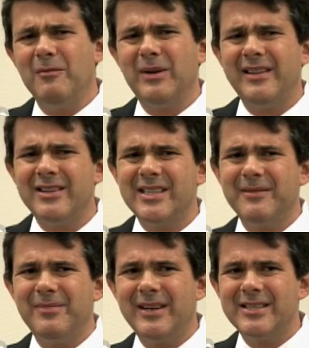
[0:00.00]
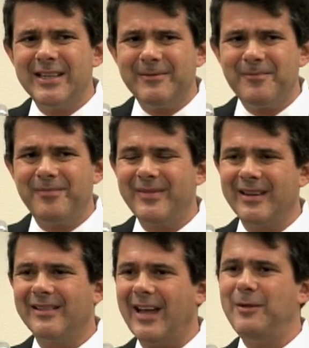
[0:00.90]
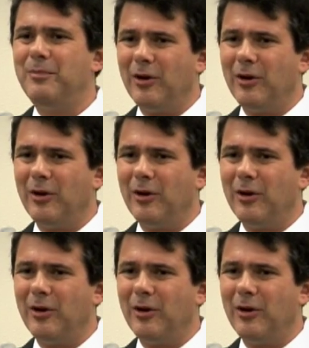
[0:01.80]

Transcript: But there's a, there's a light